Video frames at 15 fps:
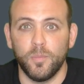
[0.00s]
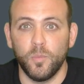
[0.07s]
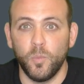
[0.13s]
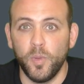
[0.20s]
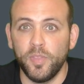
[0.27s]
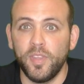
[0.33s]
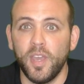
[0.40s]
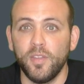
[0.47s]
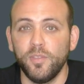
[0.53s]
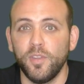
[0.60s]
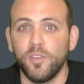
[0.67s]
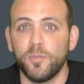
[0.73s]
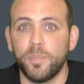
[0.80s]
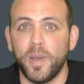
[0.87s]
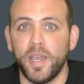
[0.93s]
With
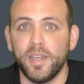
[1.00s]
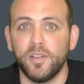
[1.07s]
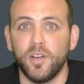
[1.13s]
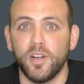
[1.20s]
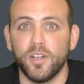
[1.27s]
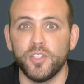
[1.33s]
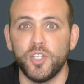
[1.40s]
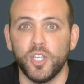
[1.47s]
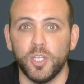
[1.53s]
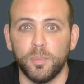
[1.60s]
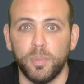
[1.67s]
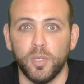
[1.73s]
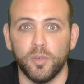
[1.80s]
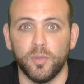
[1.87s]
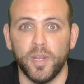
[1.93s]
Teslas, by and large, you could
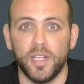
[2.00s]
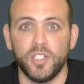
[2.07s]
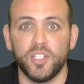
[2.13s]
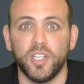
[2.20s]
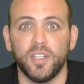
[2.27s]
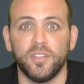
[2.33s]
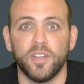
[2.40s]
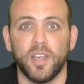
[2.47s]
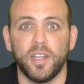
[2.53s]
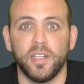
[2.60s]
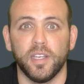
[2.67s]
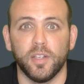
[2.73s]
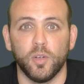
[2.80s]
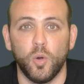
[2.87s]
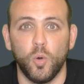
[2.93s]
put range
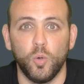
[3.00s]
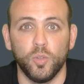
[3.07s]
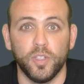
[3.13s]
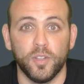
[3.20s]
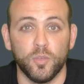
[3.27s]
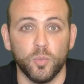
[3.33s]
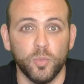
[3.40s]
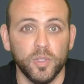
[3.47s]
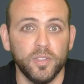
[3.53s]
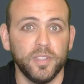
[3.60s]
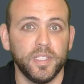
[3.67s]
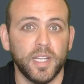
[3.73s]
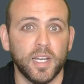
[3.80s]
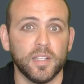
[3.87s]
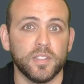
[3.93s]
anxiety on hold. It's really
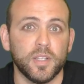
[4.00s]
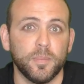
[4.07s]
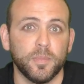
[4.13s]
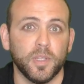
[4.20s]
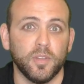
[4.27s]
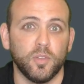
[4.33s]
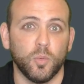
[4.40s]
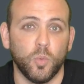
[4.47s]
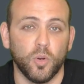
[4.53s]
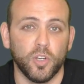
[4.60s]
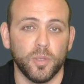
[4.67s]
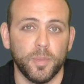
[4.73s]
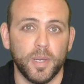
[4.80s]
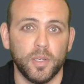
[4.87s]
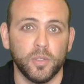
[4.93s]
not something to
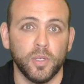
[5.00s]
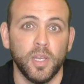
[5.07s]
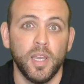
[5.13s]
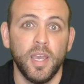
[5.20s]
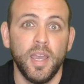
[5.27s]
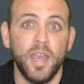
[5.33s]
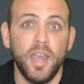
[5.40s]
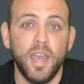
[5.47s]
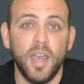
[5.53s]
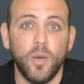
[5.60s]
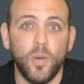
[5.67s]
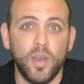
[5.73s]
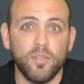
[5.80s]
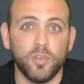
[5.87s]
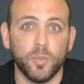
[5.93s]
worry about.
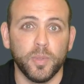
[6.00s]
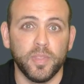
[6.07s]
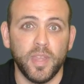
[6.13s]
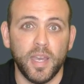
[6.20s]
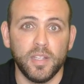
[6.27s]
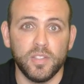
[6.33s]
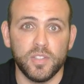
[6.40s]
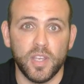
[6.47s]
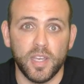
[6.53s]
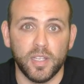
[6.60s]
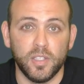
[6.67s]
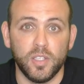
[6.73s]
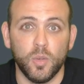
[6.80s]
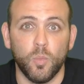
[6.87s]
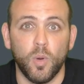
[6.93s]
However, with that
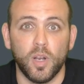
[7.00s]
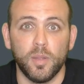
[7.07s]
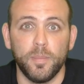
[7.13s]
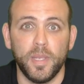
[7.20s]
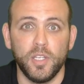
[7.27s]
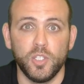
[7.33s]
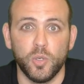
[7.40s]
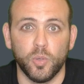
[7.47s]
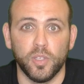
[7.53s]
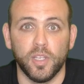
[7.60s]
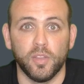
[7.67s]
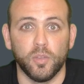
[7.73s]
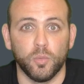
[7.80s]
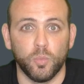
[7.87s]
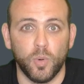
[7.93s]
said, you want to make sure you
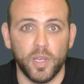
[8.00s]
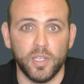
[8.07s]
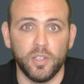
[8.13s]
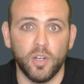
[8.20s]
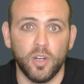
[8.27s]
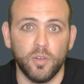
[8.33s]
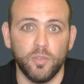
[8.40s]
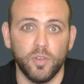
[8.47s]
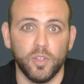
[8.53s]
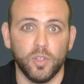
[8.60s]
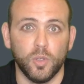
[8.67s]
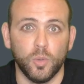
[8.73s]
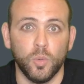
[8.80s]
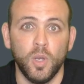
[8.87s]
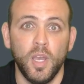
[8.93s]
get the right car for
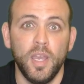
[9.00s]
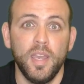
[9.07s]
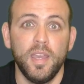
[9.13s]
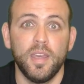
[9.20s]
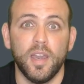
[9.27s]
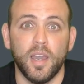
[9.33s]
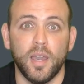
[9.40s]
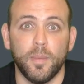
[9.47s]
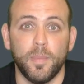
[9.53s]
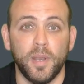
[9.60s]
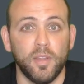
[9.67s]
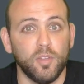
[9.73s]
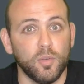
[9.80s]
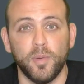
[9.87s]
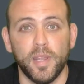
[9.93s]
you that
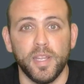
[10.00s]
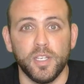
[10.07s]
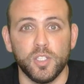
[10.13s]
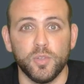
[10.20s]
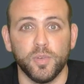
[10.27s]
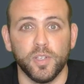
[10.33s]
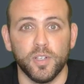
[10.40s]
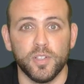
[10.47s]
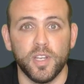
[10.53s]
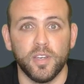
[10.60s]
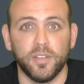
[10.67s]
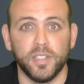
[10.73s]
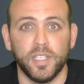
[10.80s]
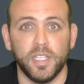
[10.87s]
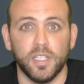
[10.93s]
has the range for your
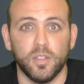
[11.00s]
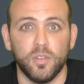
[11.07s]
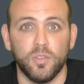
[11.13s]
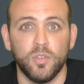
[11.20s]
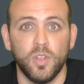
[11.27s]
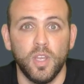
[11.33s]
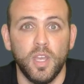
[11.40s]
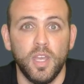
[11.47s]
daily needs.